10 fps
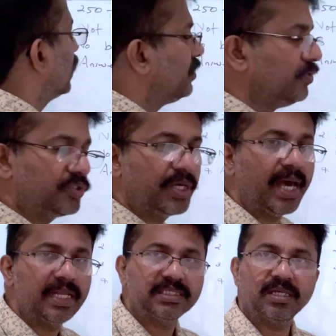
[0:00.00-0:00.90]
You should
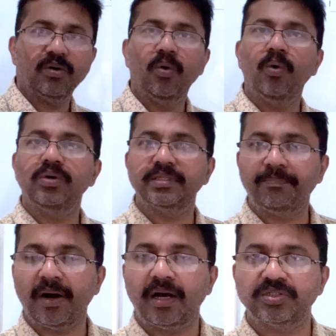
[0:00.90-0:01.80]
answer all the
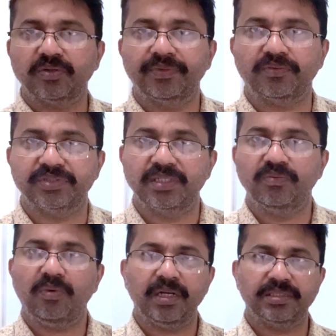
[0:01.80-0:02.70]
parts of the question.
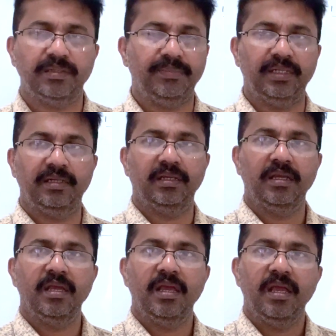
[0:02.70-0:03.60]
What does it mean
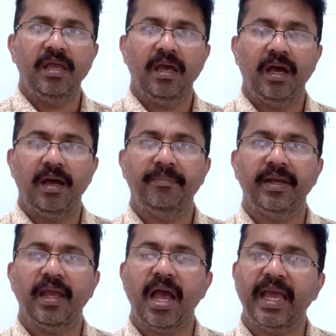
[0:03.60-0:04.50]

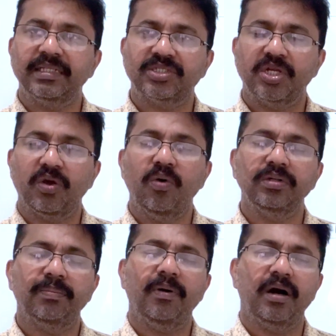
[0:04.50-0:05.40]
by answering all
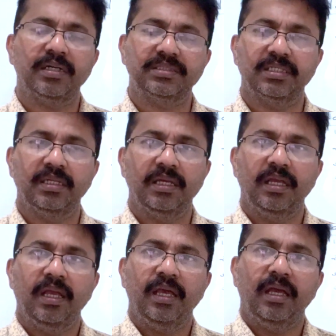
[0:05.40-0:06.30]
the parts?
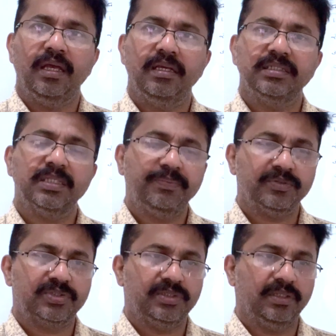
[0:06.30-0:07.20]

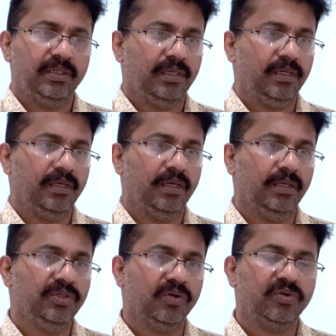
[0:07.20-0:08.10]
Suppose
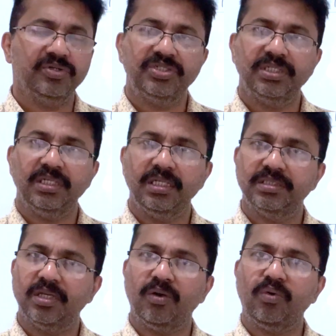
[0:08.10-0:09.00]
your question
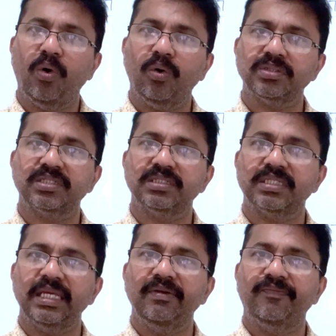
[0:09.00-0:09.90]
is causes,
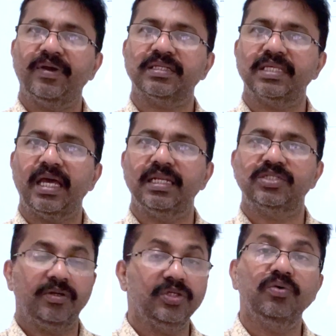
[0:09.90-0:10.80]
effects, and
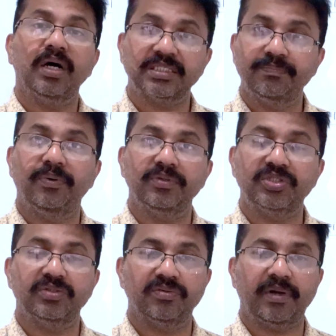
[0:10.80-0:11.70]
solution. You are
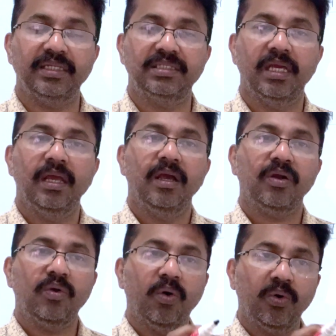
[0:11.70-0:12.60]
supposed to write
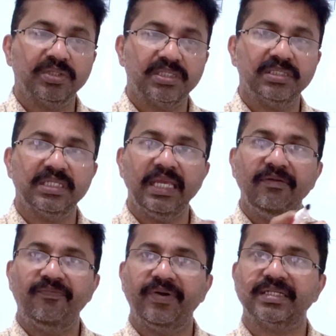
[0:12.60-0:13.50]
causes,
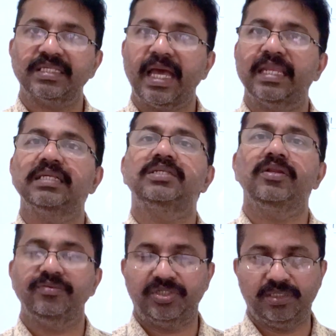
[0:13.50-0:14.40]
effects, and
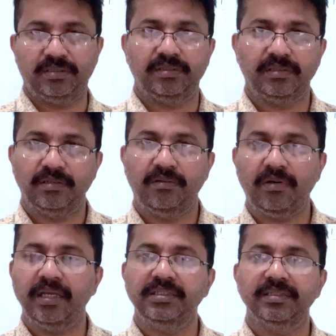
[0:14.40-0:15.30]
solution. All
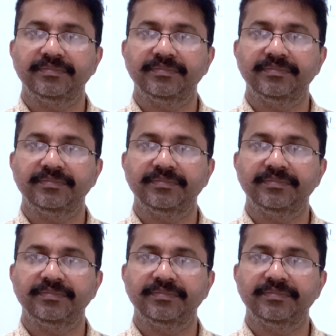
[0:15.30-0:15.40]
right?